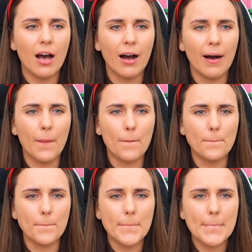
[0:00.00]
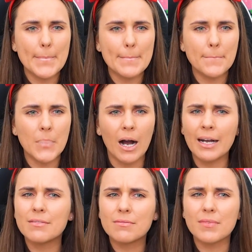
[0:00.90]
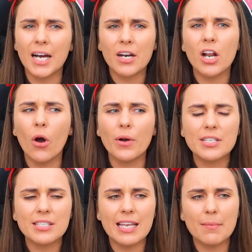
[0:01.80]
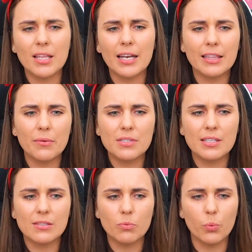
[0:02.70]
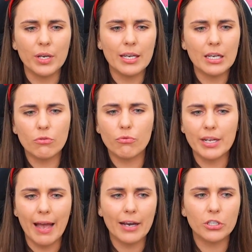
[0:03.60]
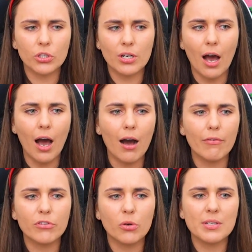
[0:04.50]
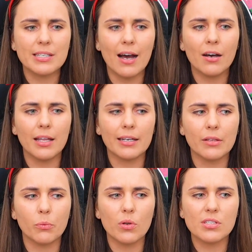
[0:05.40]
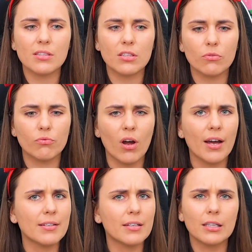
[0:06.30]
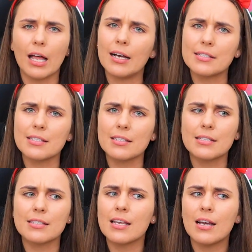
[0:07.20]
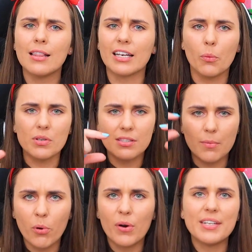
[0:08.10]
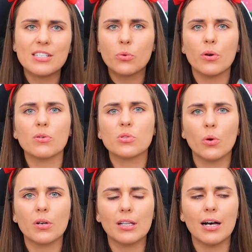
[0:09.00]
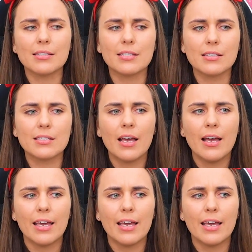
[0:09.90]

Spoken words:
I don't know, it just seemed like there was this weird reaction after it was out, like it wasn't the right glasses, like it wasn't the pointy Squirtle Squad glasses.